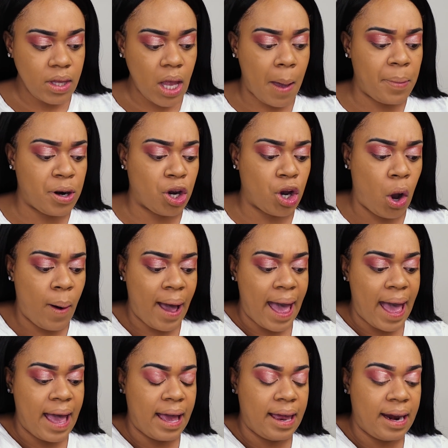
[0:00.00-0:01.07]
I'm going to go
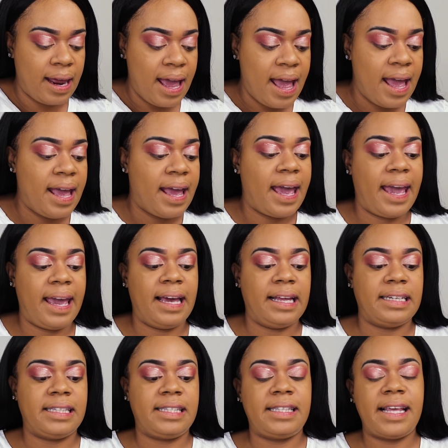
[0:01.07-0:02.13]
ahead and